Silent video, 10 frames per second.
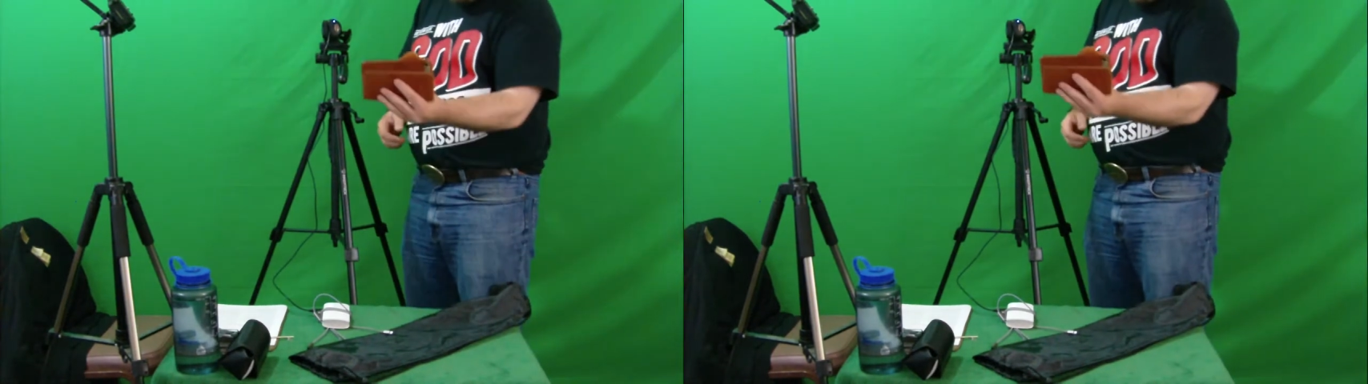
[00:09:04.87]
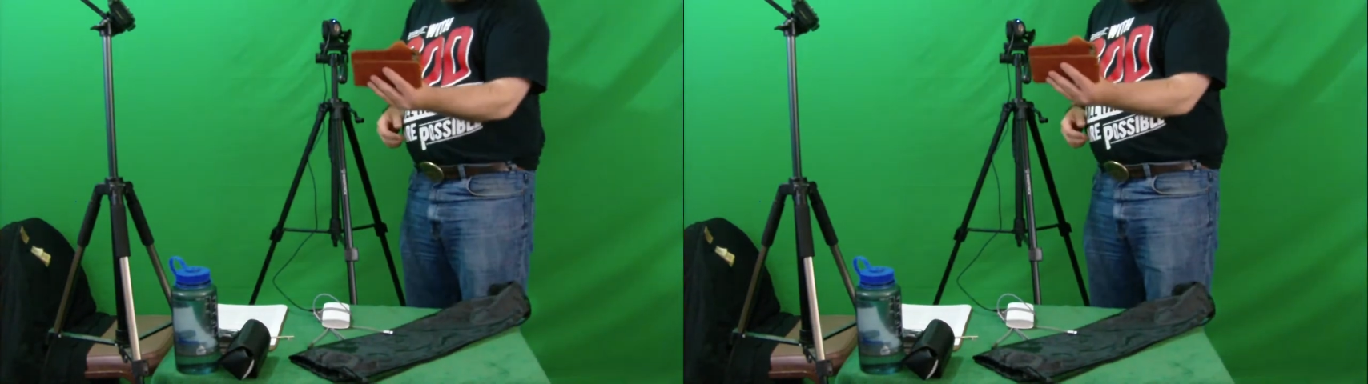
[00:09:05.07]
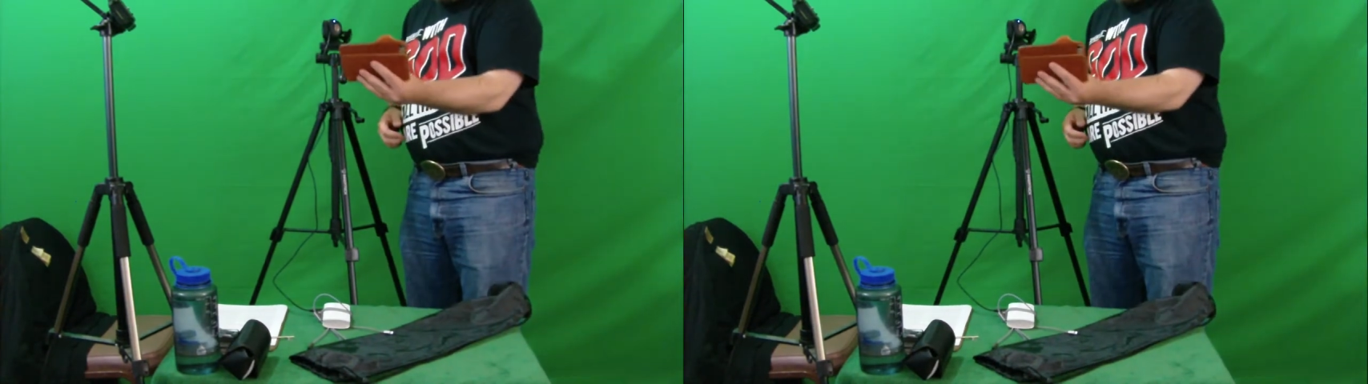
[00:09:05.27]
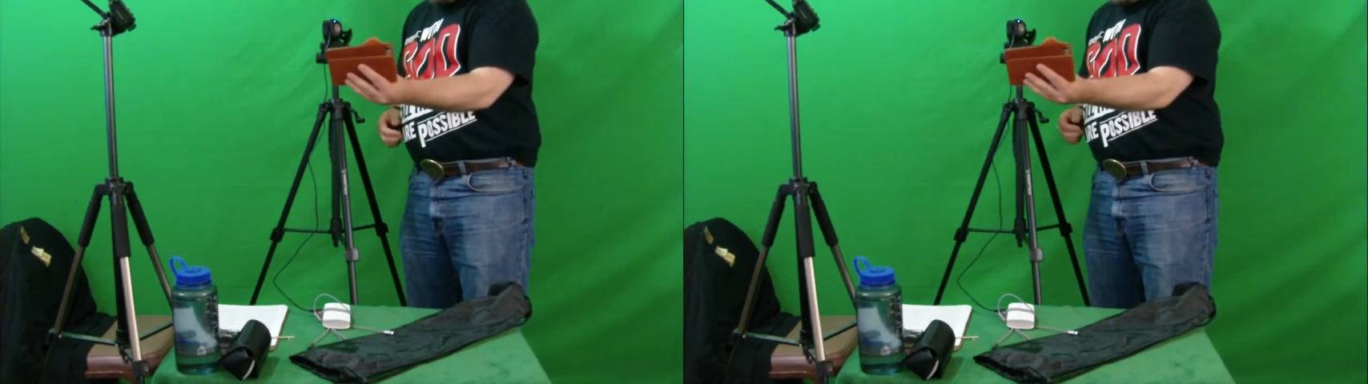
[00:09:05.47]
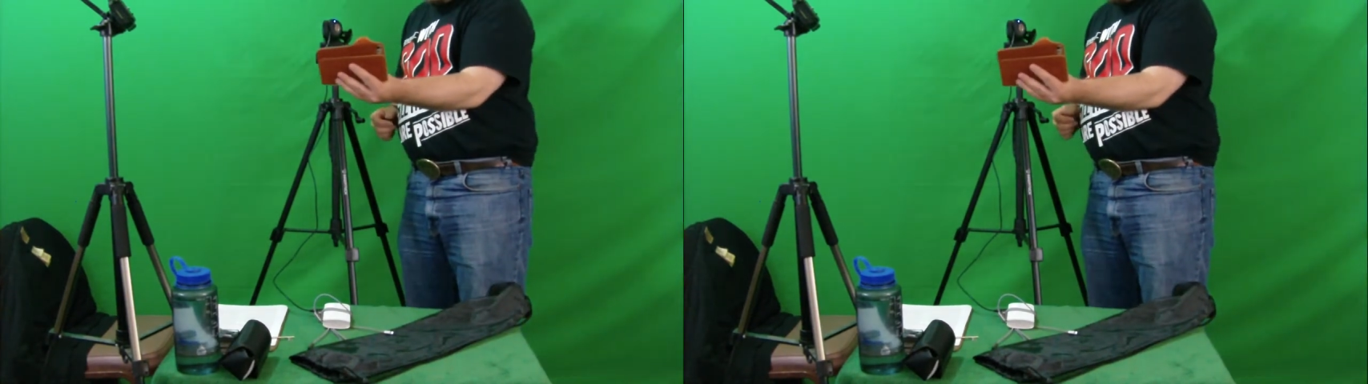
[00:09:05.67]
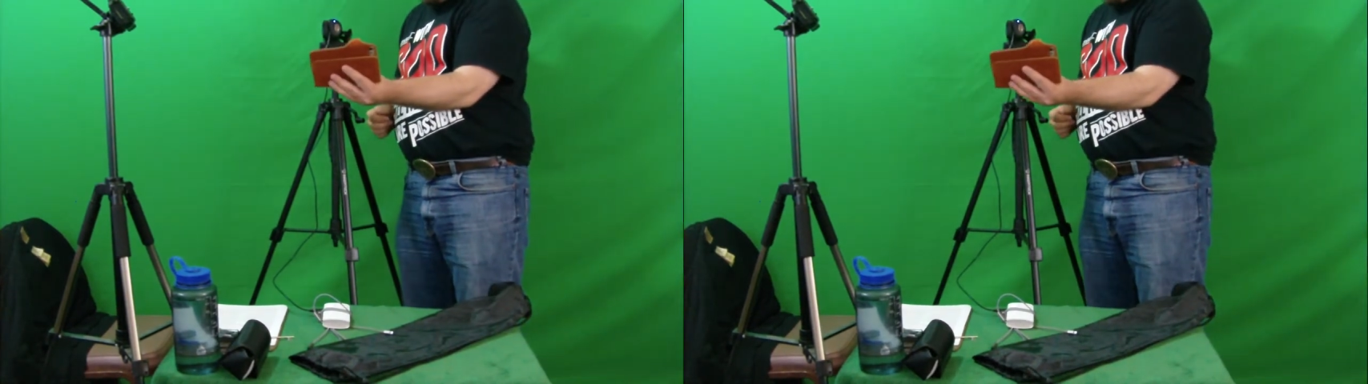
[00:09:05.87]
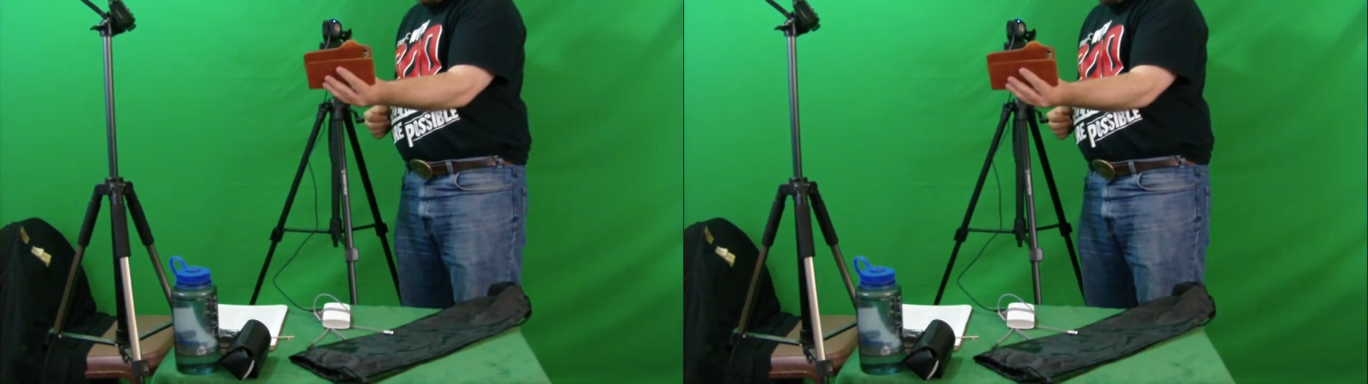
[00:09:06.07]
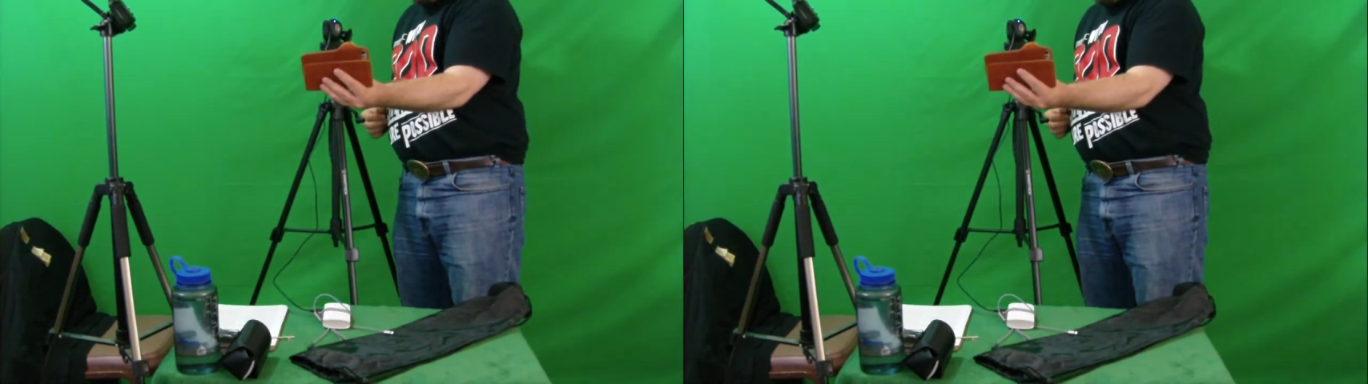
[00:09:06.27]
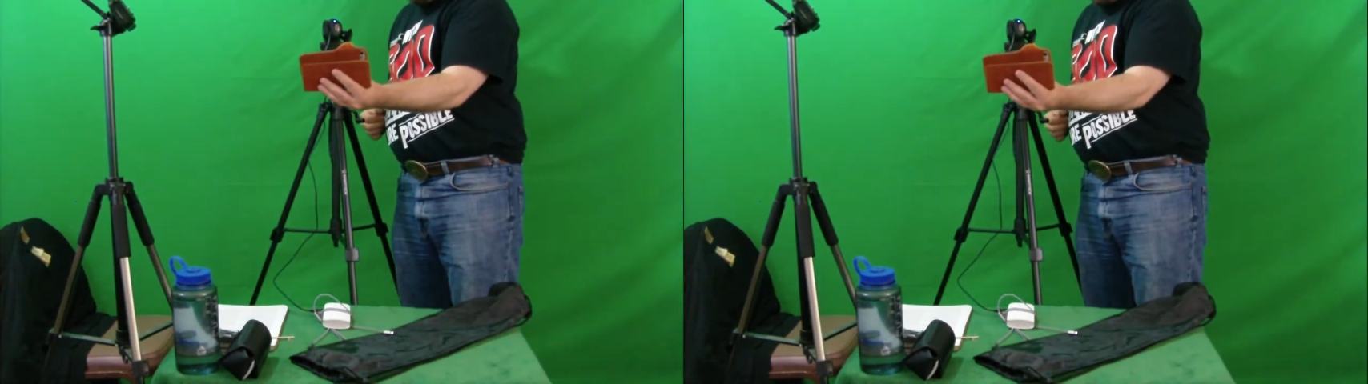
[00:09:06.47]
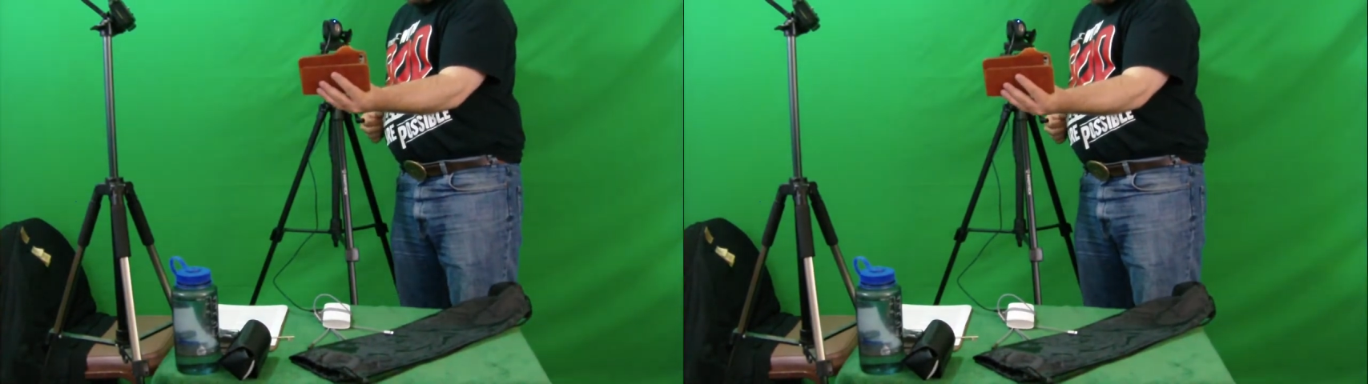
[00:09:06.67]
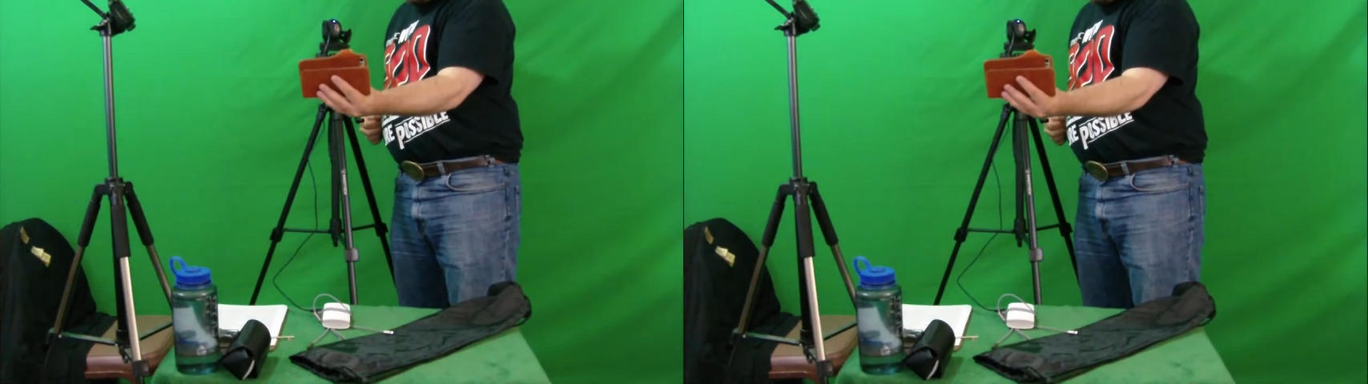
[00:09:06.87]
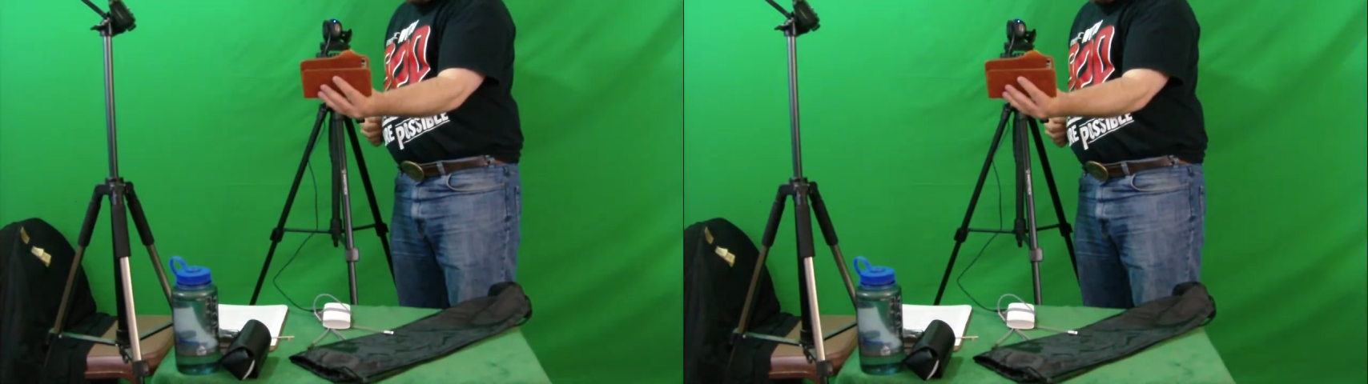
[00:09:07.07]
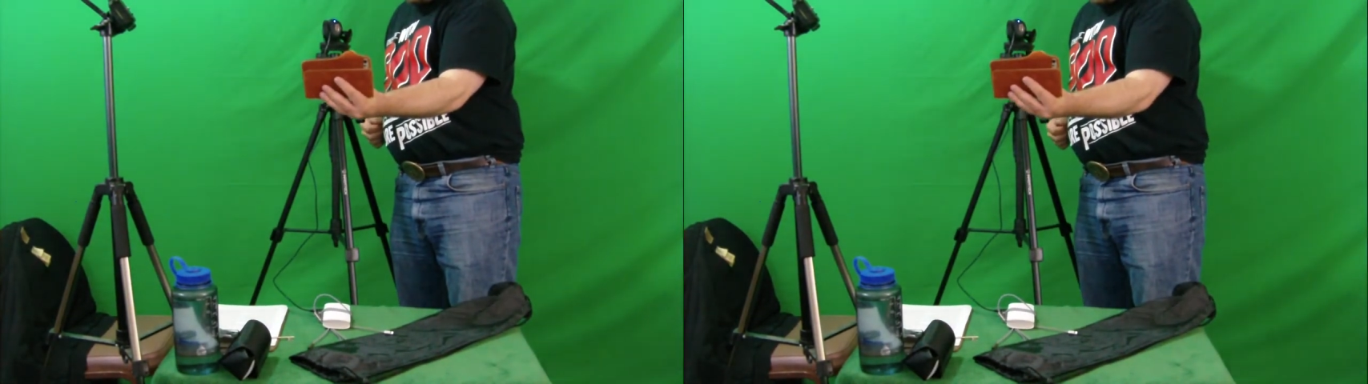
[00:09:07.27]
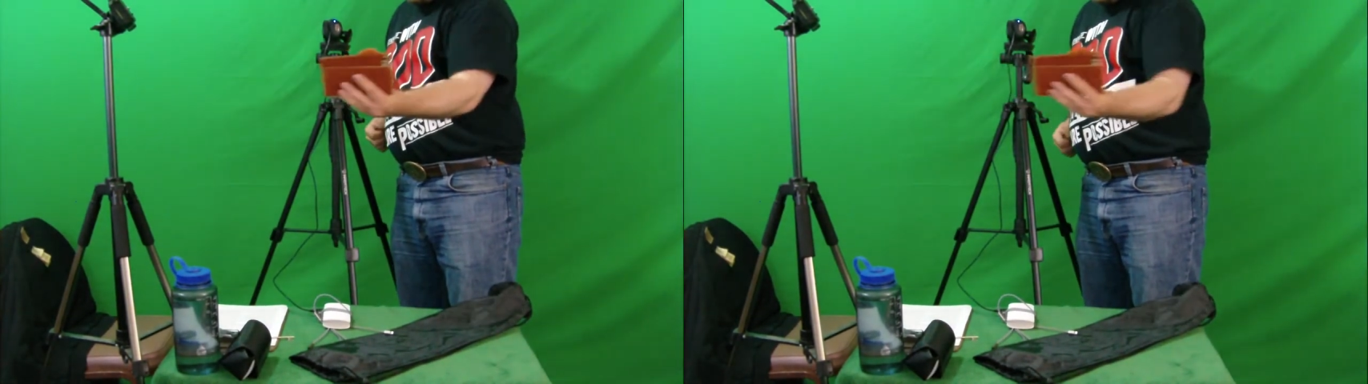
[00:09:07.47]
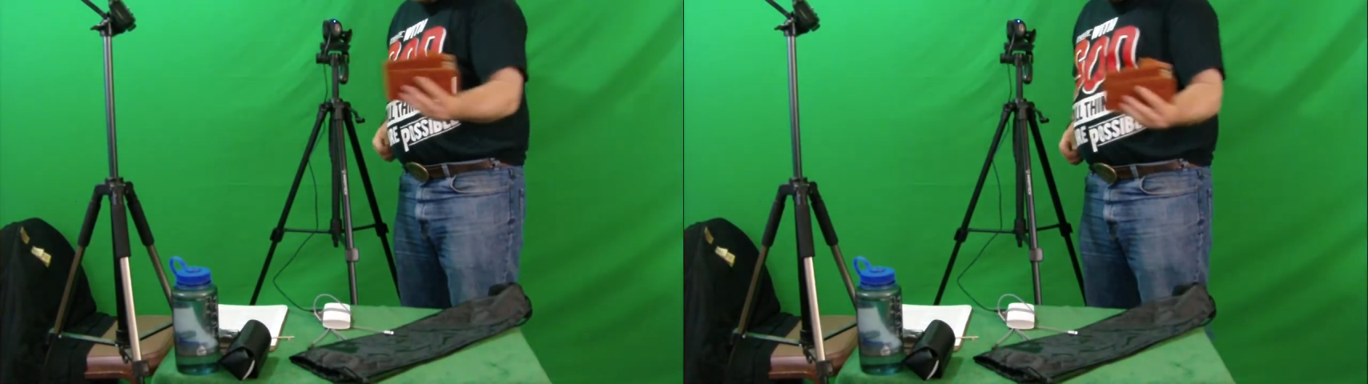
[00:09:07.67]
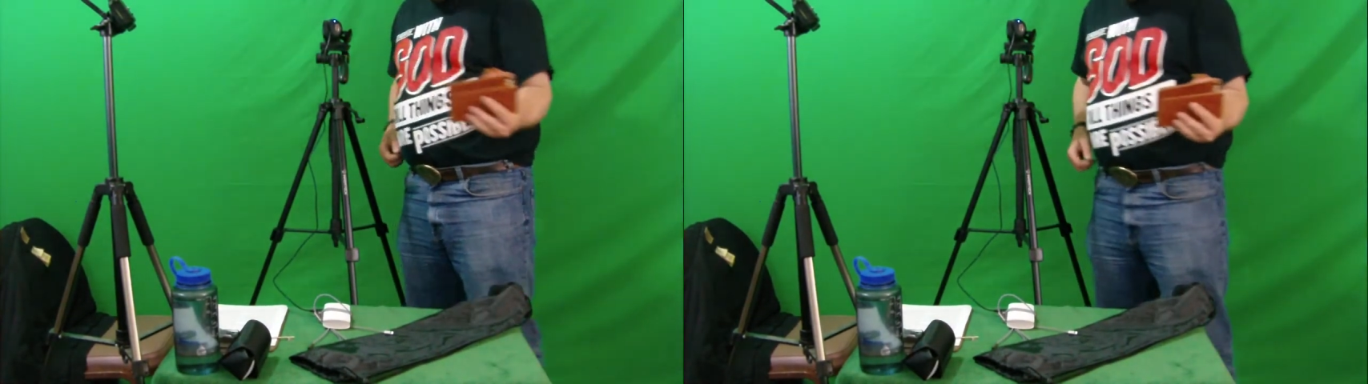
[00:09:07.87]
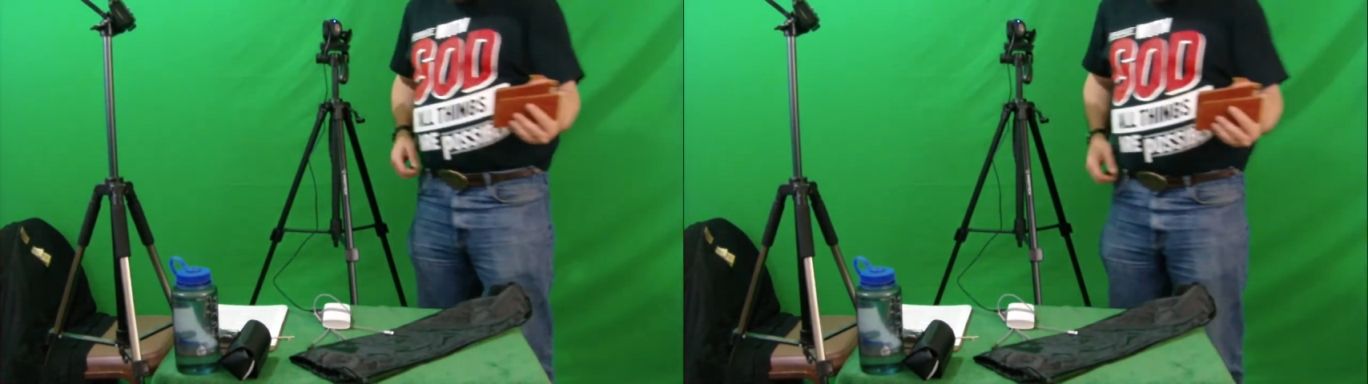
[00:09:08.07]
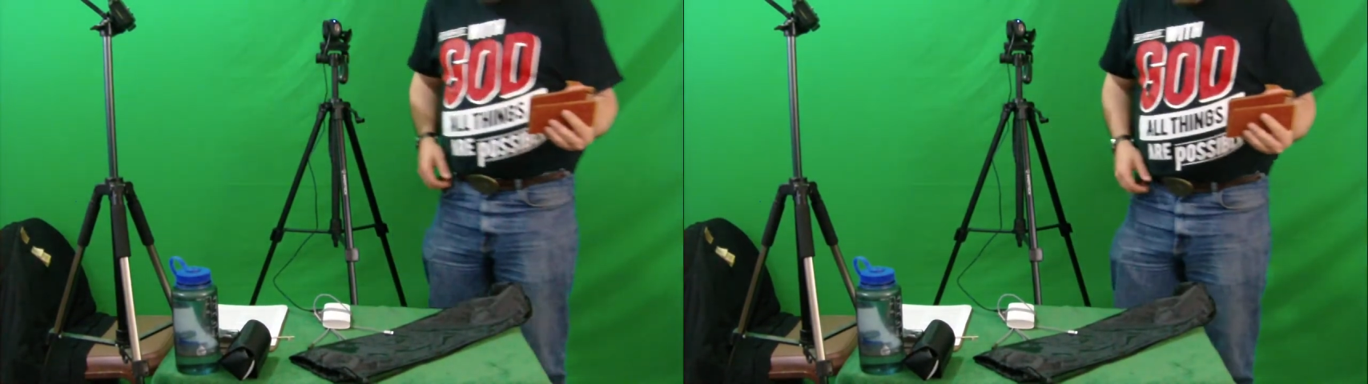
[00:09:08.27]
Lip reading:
No face is visible, so there are no lips to read.